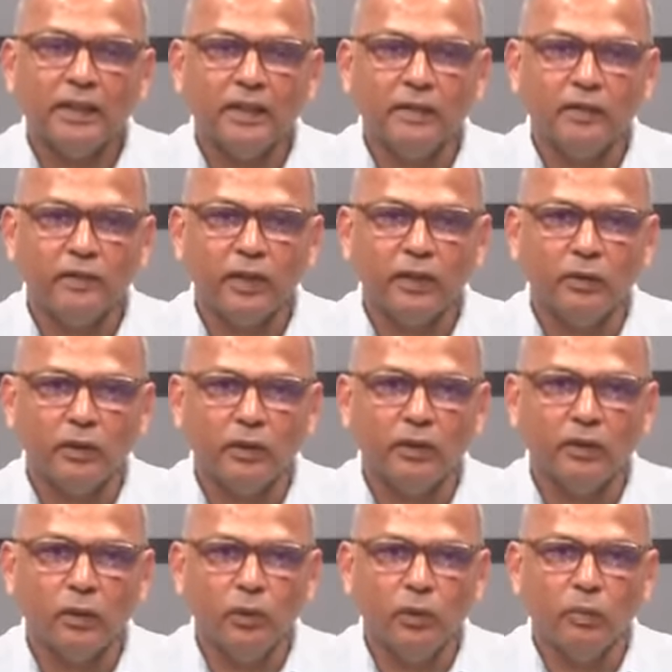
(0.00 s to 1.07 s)

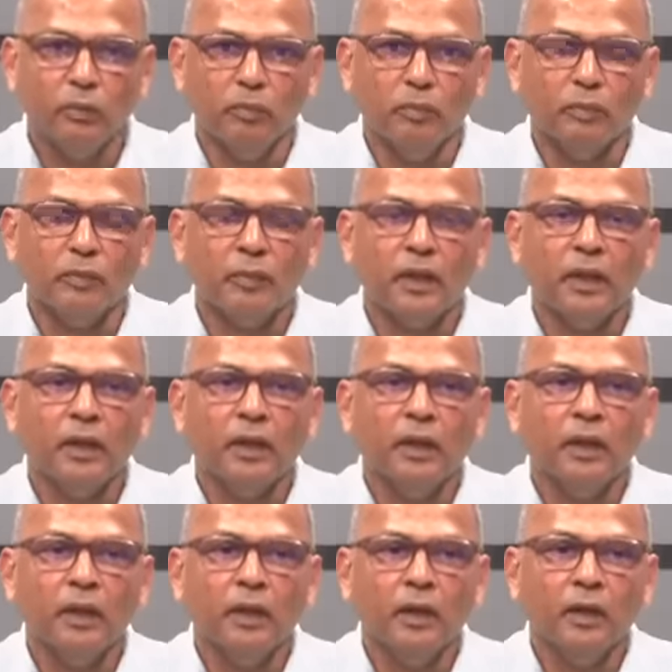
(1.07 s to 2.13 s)
Funeral Home,
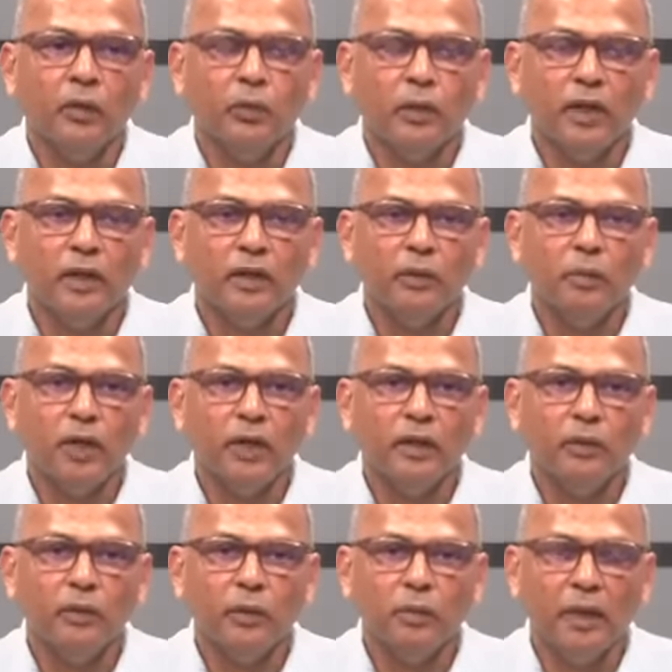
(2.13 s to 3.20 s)
where the
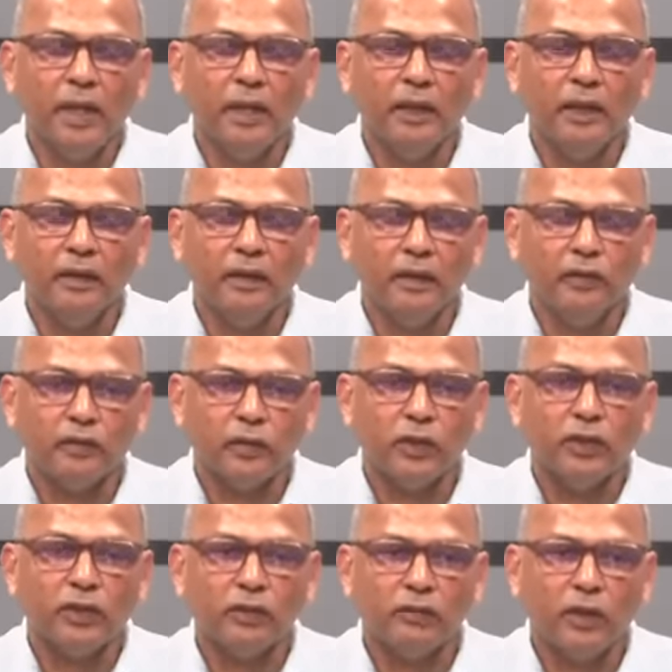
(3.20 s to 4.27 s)
body remained,
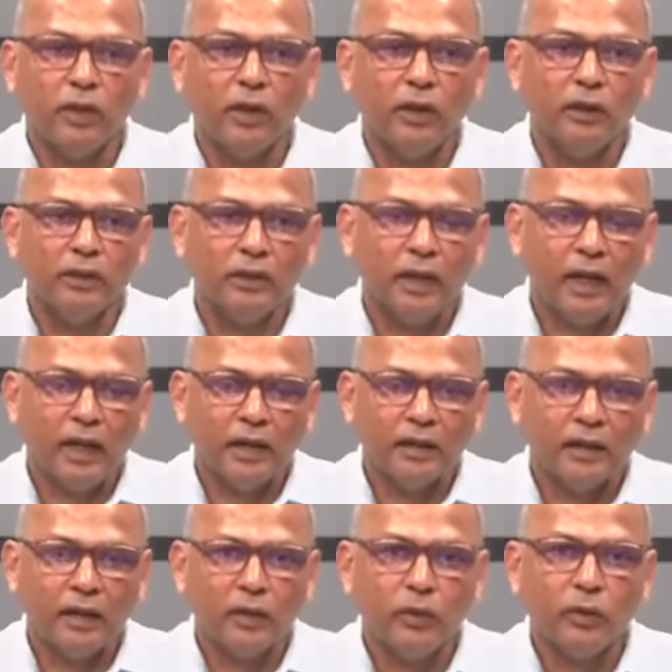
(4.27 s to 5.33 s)
first of all, at
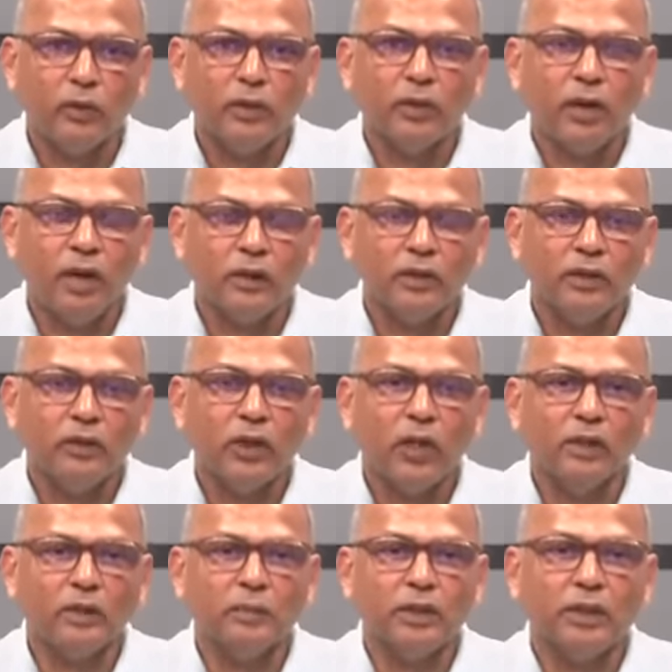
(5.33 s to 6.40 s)
Lenora Cottage
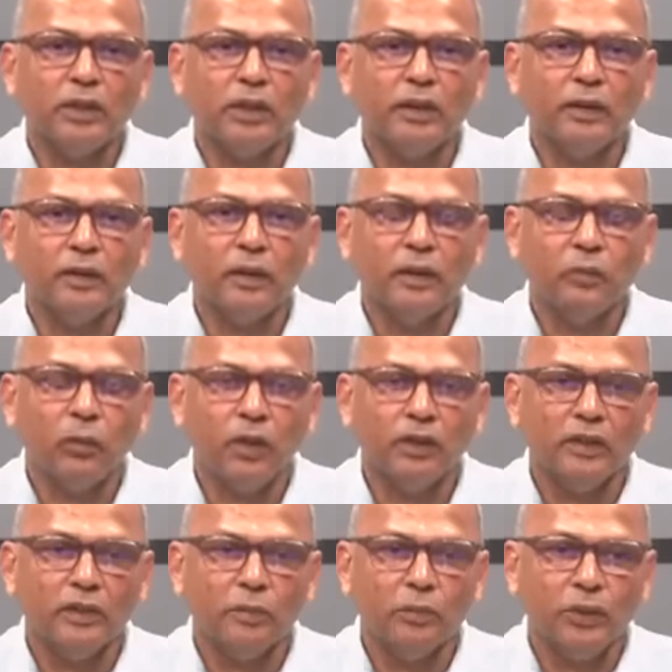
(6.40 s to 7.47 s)
Hospital.
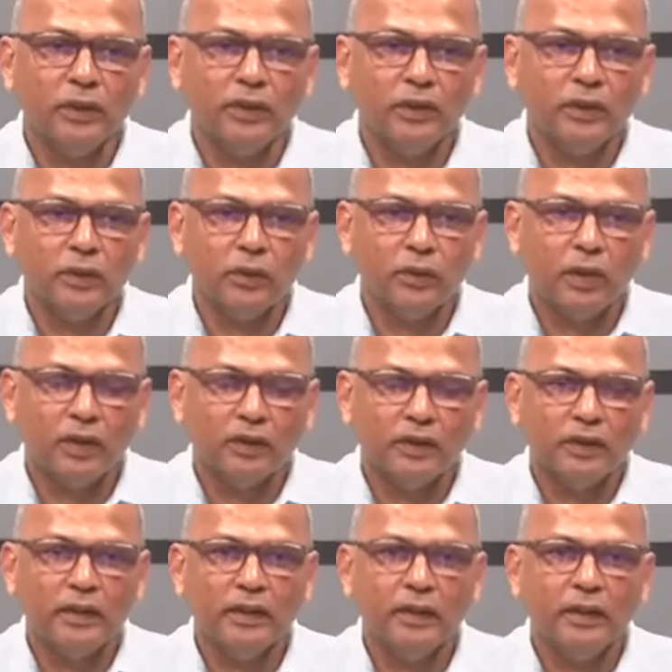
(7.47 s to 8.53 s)
Once the police took
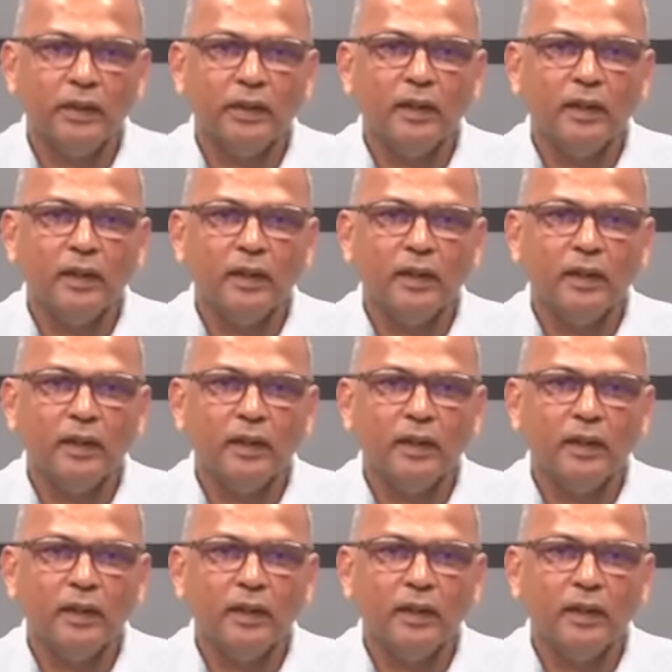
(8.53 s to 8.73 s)
custody,